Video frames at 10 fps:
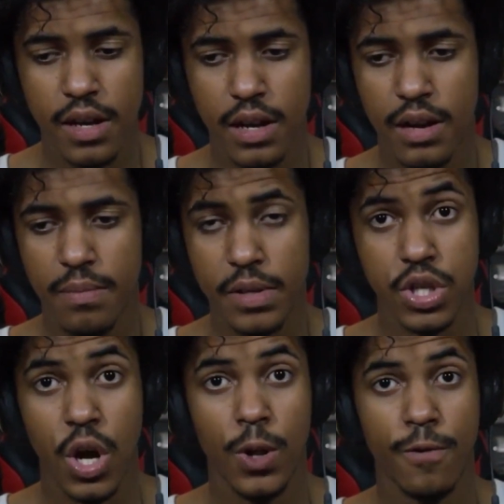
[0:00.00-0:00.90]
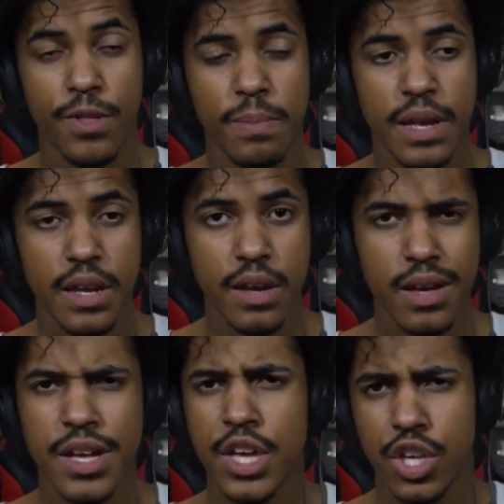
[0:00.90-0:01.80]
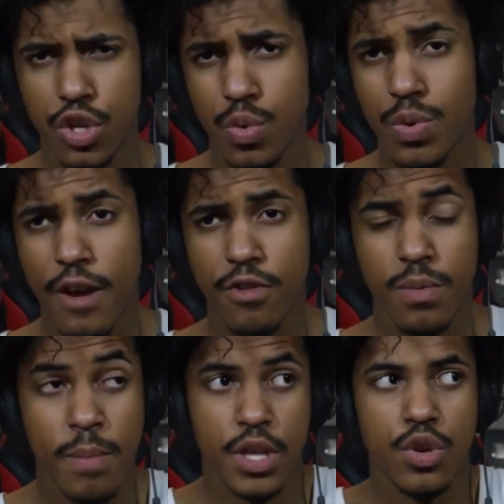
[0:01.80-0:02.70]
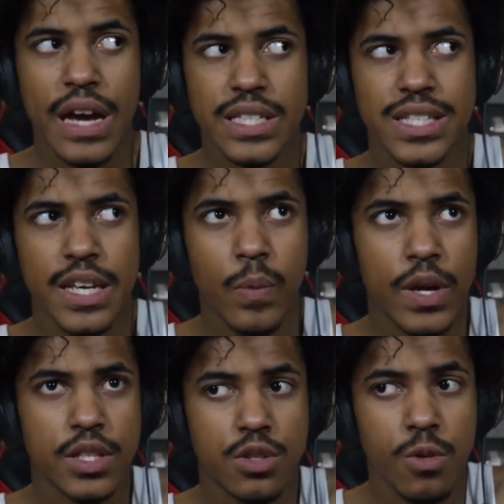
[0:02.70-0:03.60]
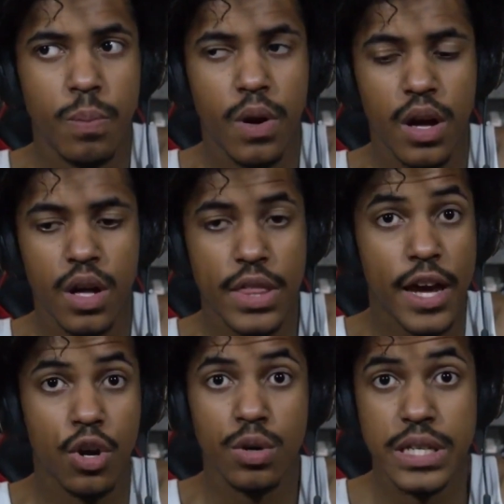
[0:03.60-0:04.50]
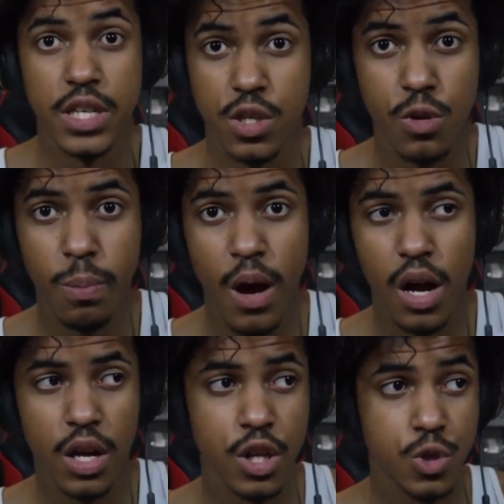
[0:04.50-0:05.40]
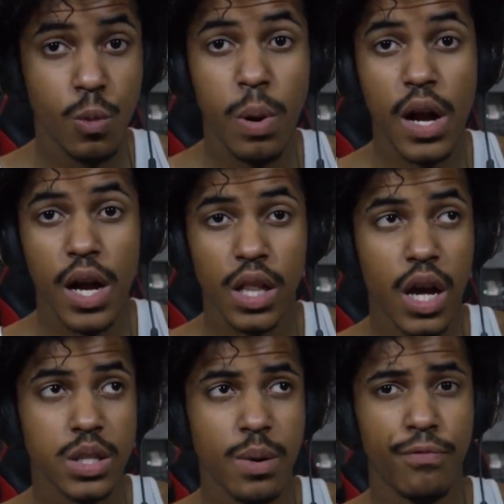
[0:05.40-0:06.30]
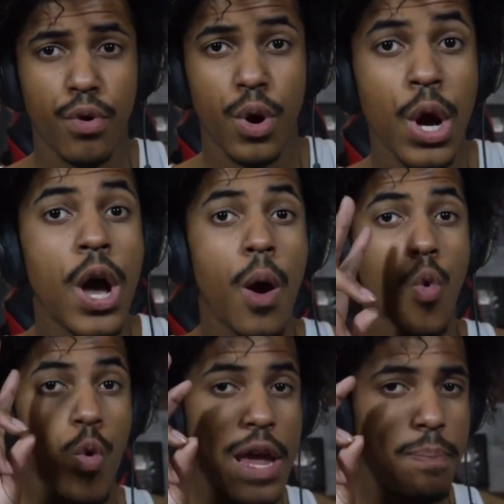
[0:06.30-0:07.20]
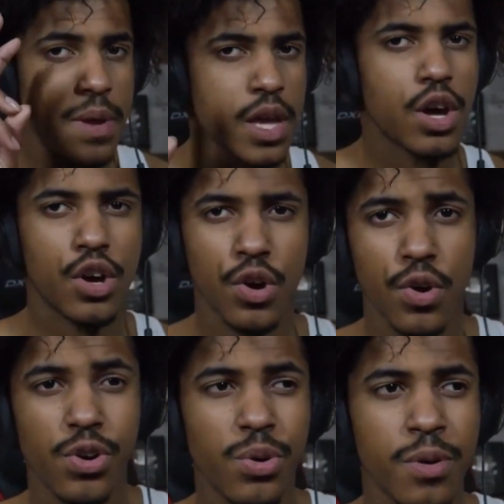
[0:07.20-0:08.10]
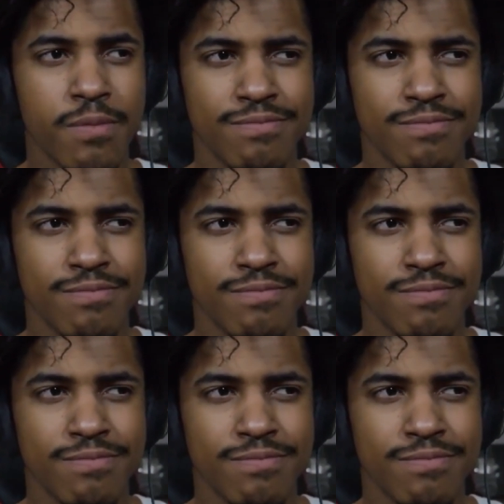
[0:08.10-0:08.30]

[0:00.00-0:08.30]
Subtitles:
It's all over the media. You guys seen what that girl did to Tupac. Tupac got locked up for raping a girl.